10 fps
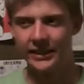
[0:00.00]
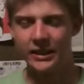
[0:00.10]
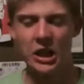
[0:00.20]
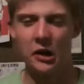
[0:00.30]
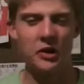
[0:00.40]

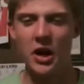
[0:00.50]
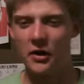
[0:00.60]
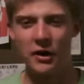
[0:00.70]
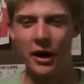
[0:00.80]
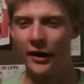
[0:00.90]
no,
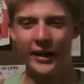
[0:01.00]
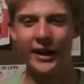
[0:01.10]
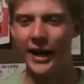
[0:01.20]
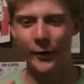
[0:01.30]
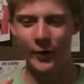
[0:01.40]

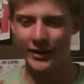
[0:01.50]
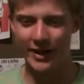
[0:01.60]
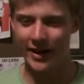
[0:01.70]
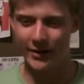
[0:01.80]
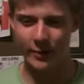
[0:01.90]
I don't want to
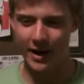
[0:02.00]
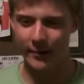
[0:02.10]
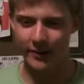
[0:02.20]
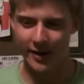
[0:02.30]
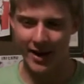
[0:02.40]
talk to you, Adam,
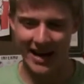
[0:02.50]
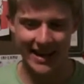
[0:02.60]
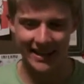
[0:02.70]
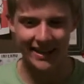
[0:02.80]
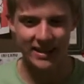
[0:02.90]
sorry.
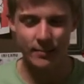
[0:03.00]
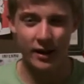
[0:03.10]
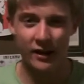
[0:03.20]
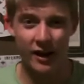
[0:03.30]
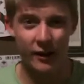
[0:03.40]
Might
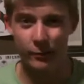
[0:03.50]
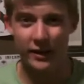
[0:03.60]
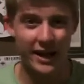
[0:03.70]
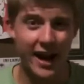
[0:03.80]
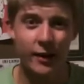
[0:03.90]
have not been
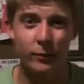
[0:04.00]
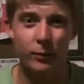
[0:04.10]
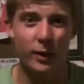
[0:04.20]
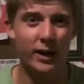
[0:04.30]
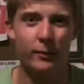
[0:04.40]
Adam, it
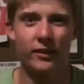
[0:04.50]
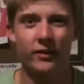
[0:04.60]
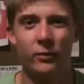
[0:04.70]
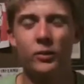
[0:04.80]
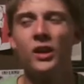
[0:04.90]
might have been
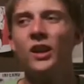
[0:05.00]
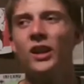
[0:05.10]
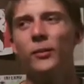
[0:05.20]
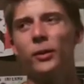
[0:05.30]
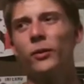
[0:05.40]

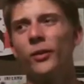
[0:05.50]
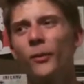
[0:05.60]
but it was some